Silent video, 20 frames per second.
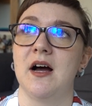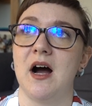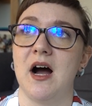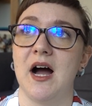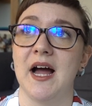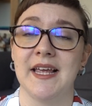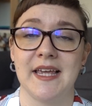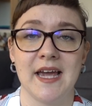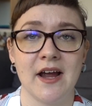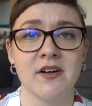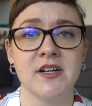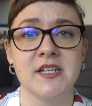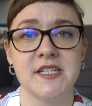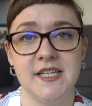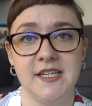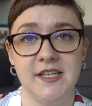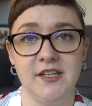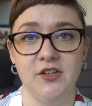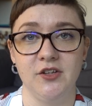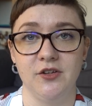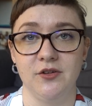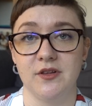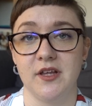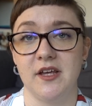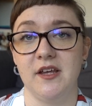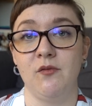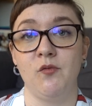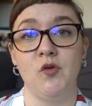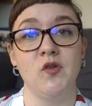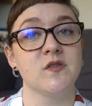I guarantee you
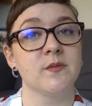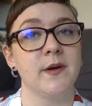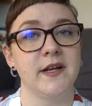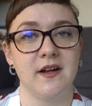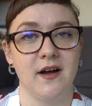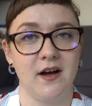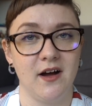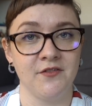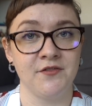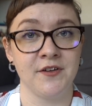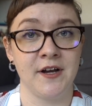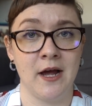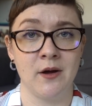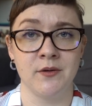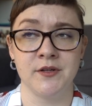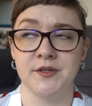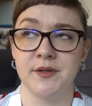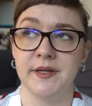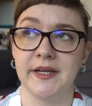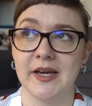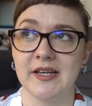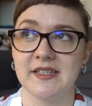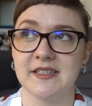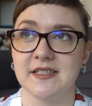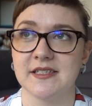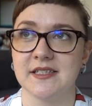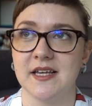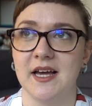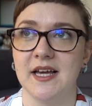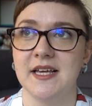that if you spend half an hour doing
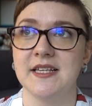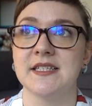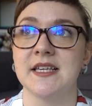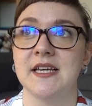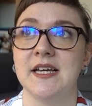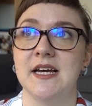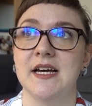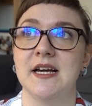exercise,